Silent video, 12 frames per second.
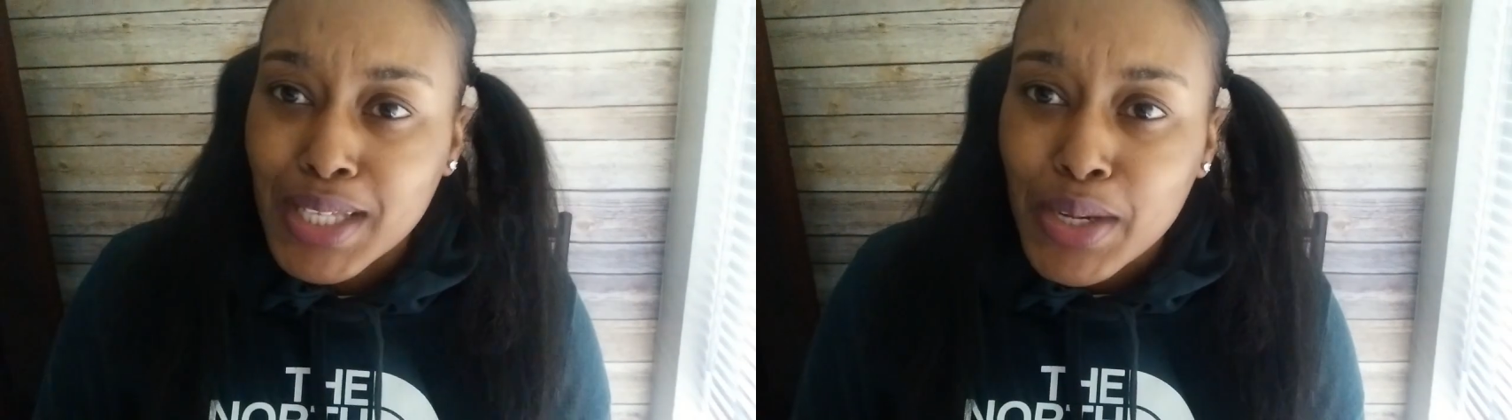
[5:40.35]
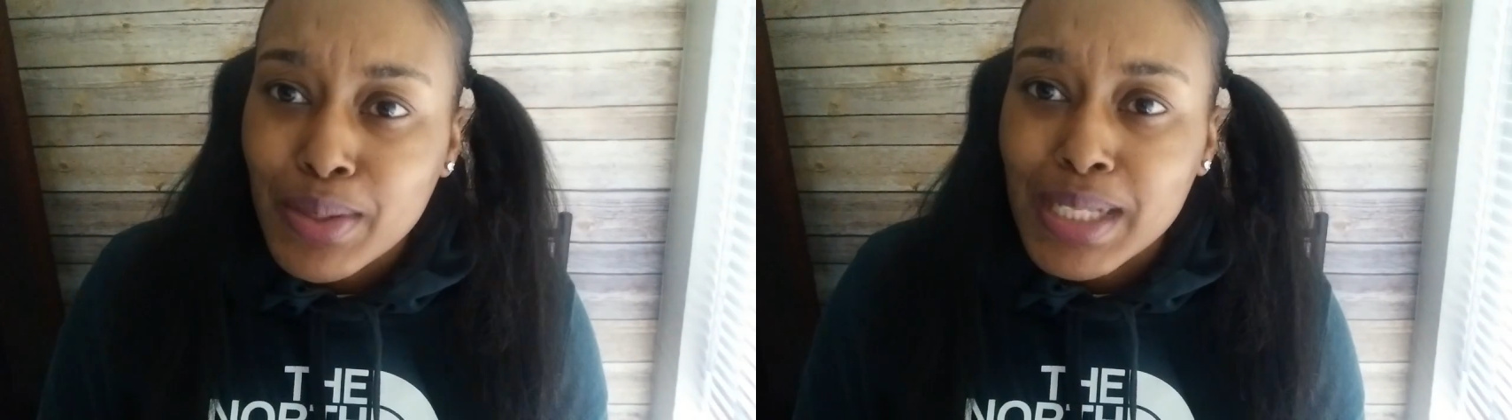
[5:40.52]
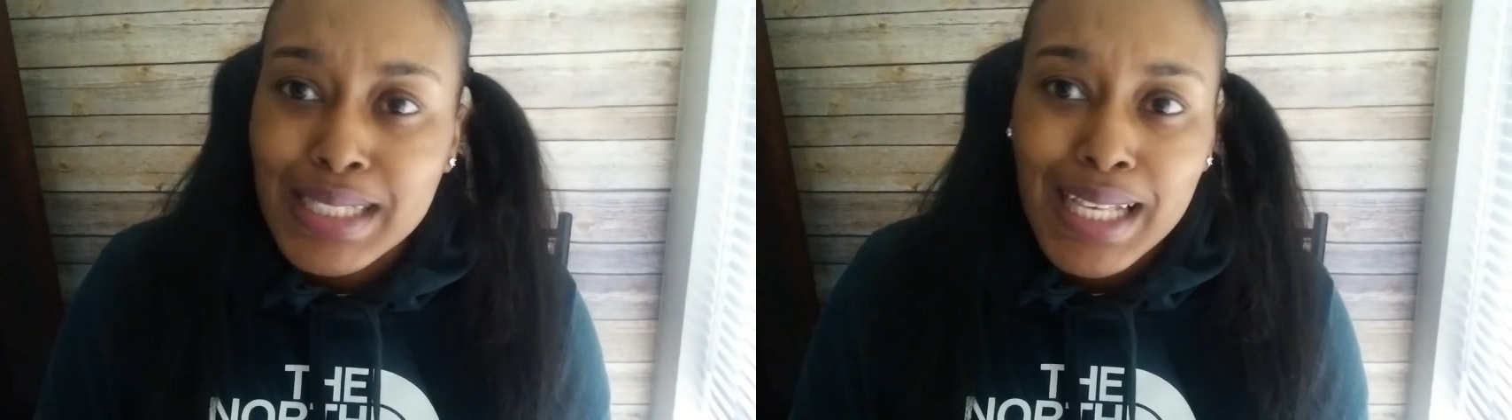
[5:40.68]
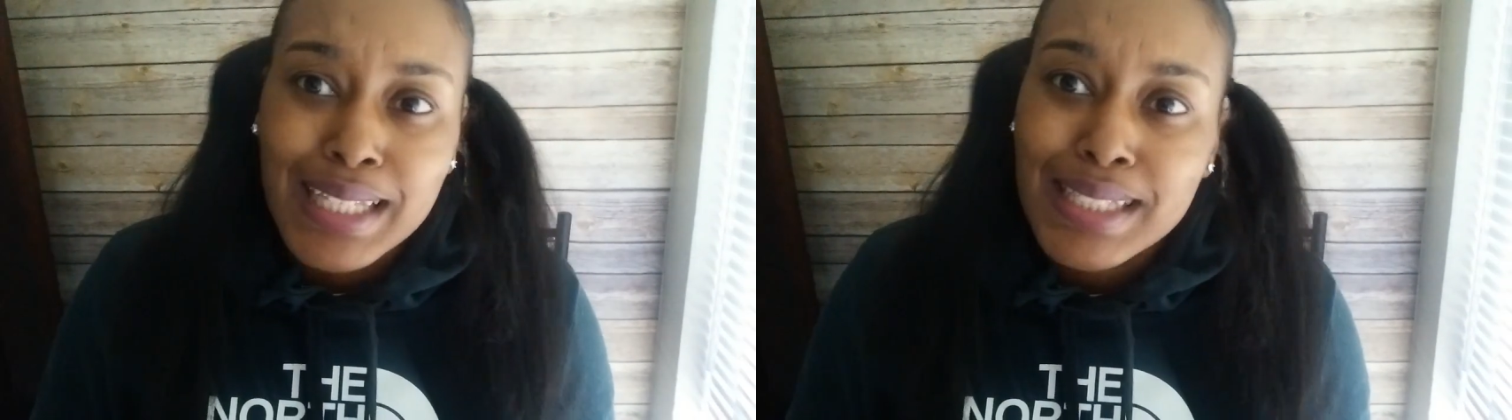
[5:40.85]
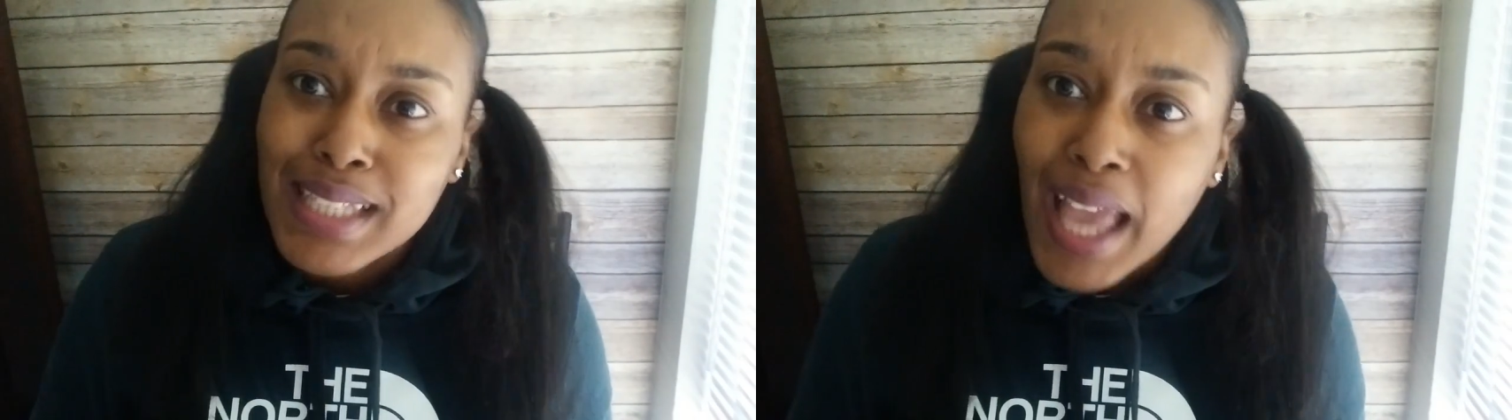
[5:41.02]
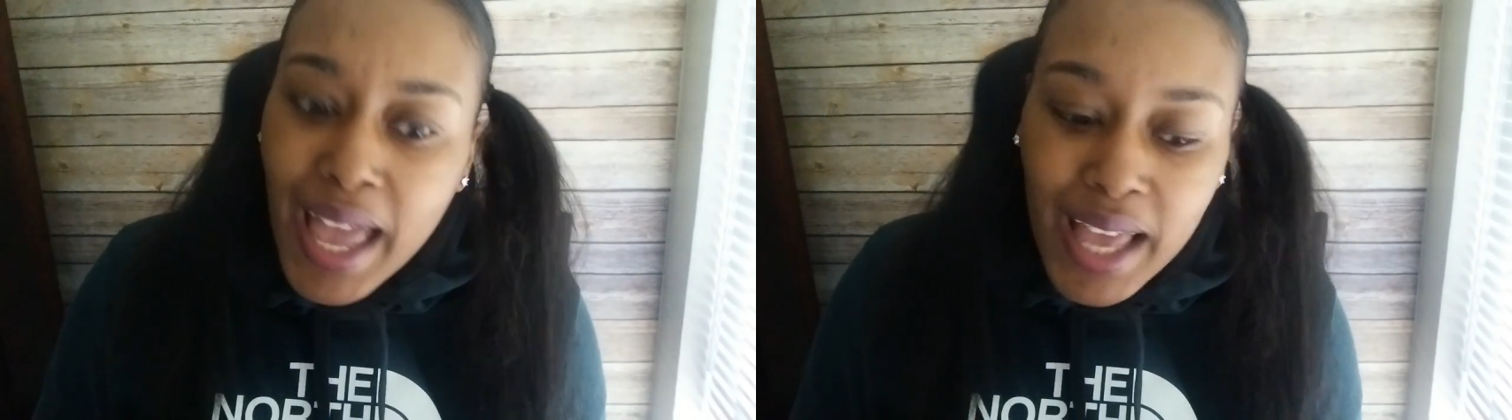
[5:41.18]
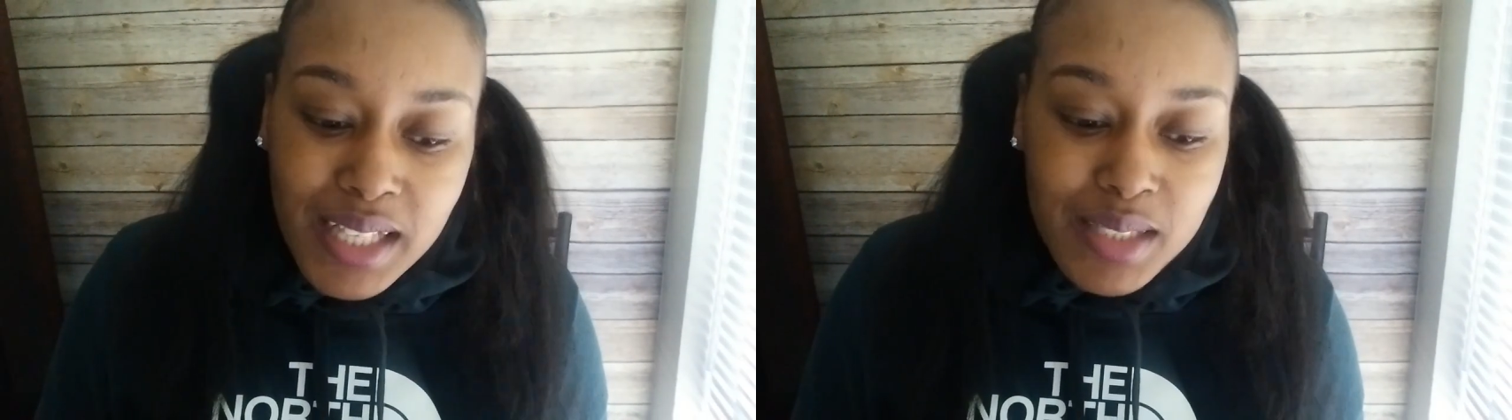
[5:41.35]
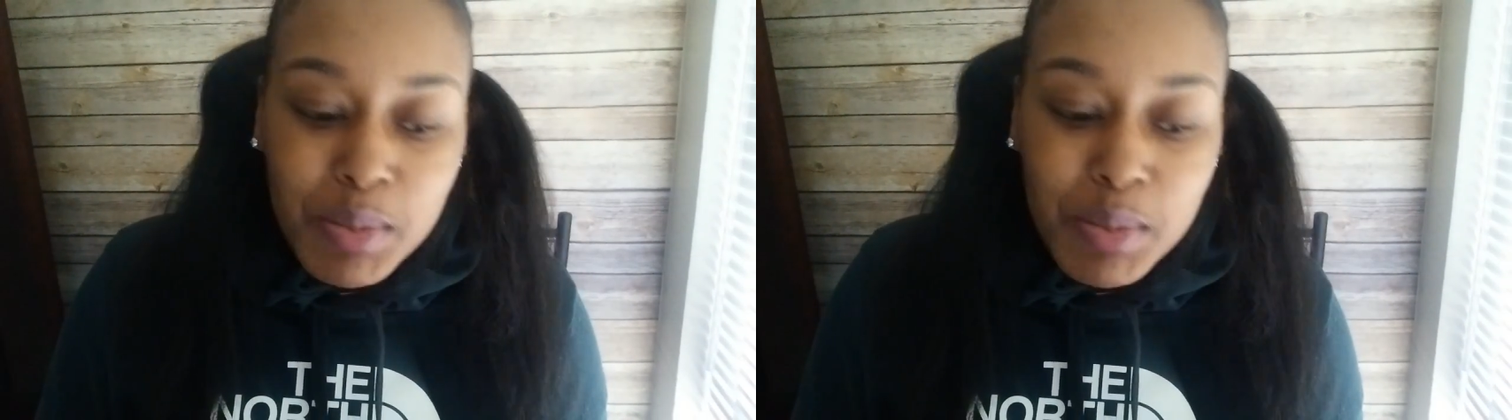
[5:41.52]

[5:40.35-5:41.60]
lyrics, and yes.